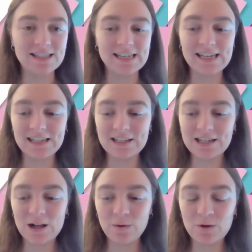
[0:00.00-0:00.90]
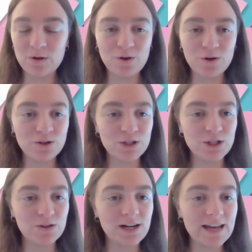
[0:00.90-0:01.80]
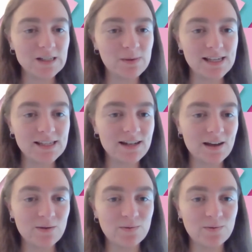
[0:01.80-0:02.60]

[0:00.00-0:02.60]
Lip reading: Lizzie. Shall we move on to the next piece now?